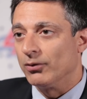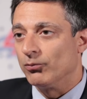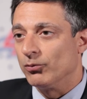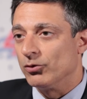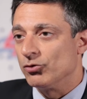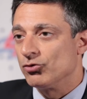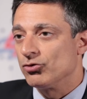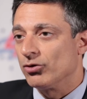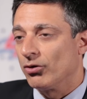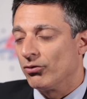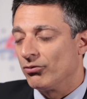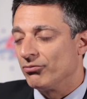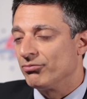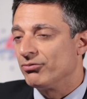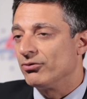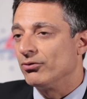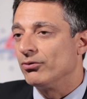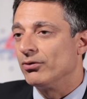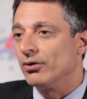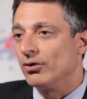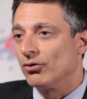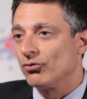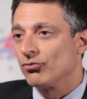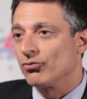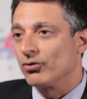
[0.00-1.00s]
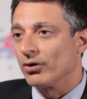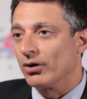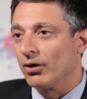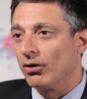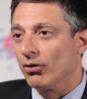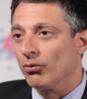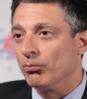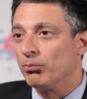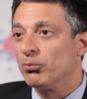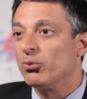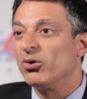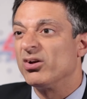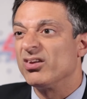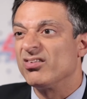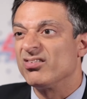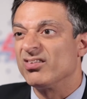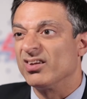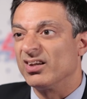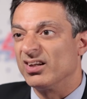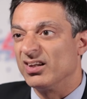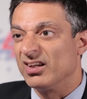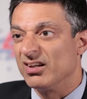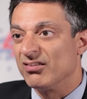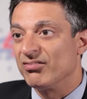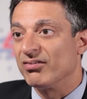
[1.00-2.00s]
we showed a few years ago pretty
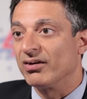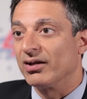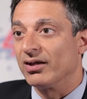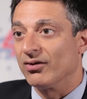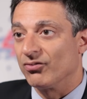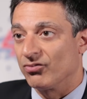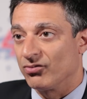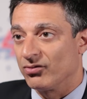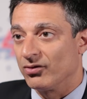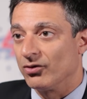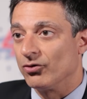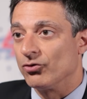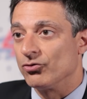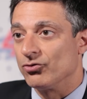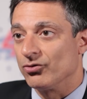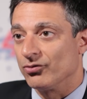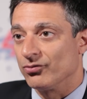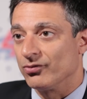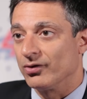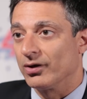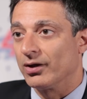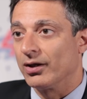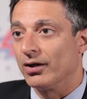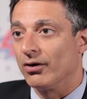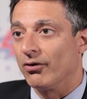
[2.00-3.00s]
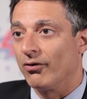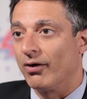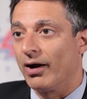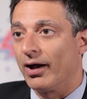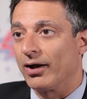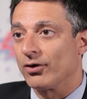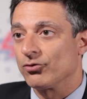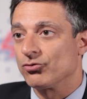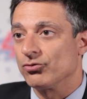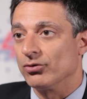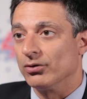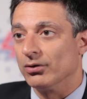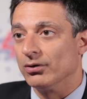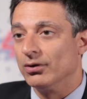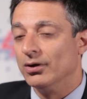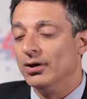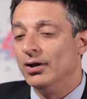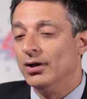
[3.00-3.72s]
significant synergistic interaction.